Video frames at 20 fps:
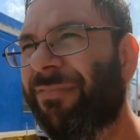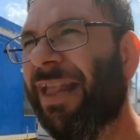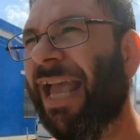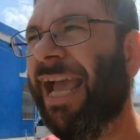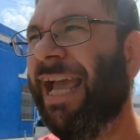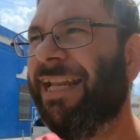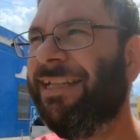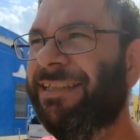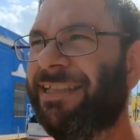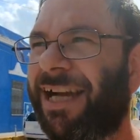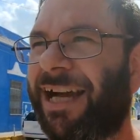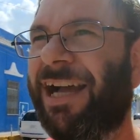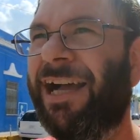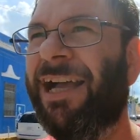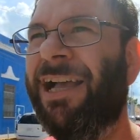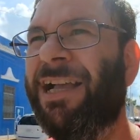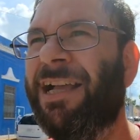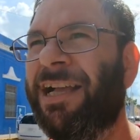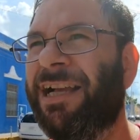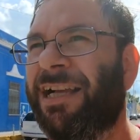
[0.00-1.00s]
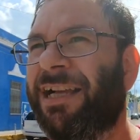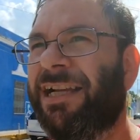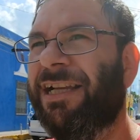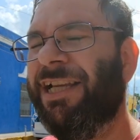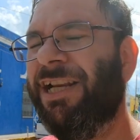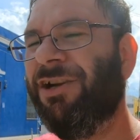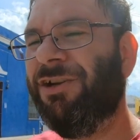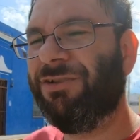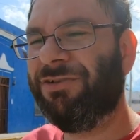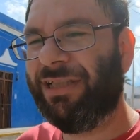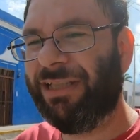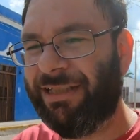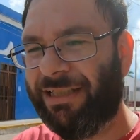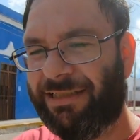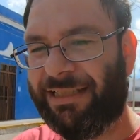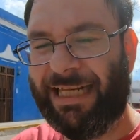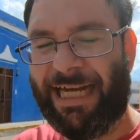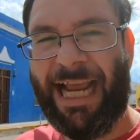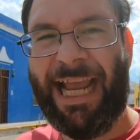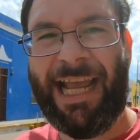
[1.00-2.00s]
And, uh, you know,
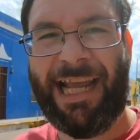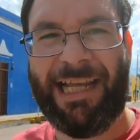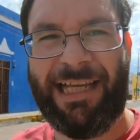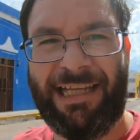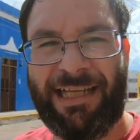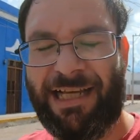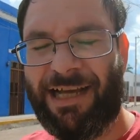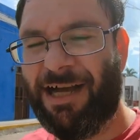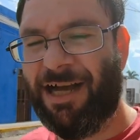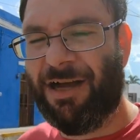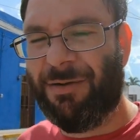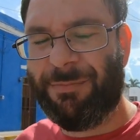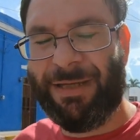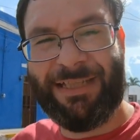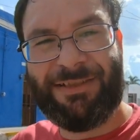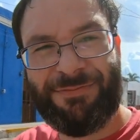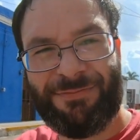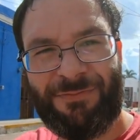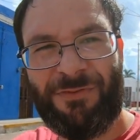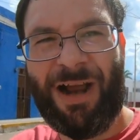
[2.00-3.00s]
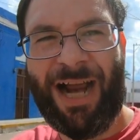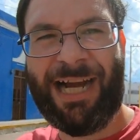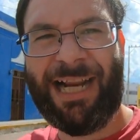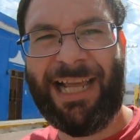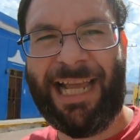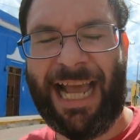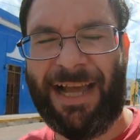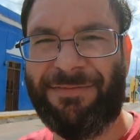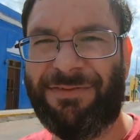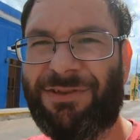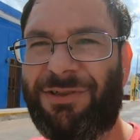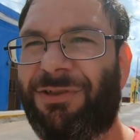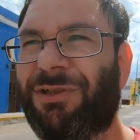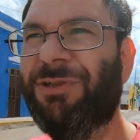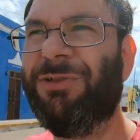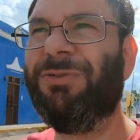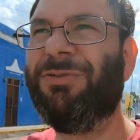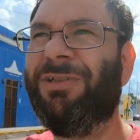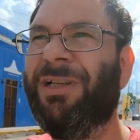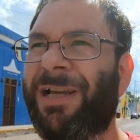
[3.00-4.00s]
today, um, it's Friday
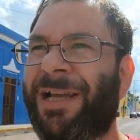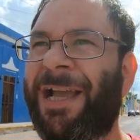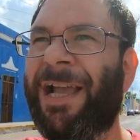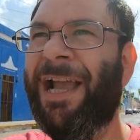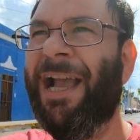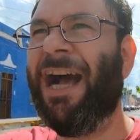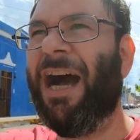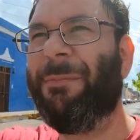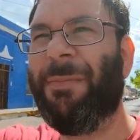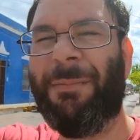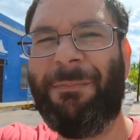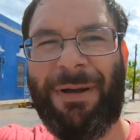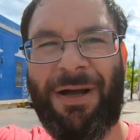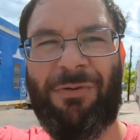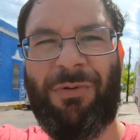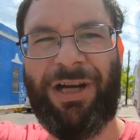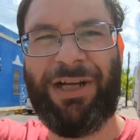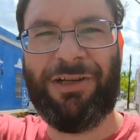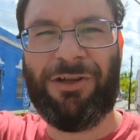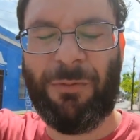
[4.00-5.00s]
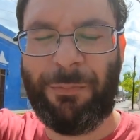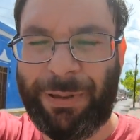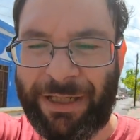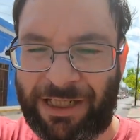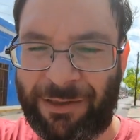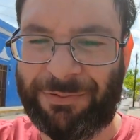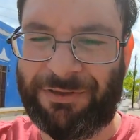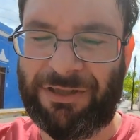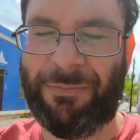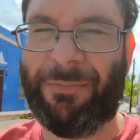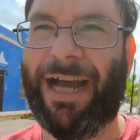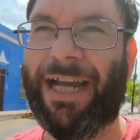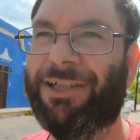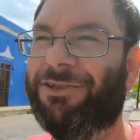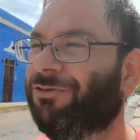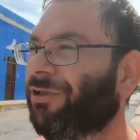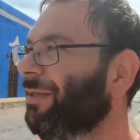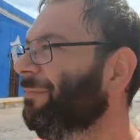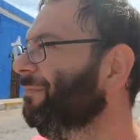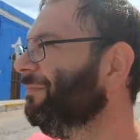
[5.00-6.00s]
afternoon. I'm on my way to go pick up some
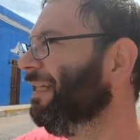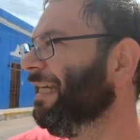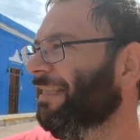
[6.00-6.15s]
ice cream,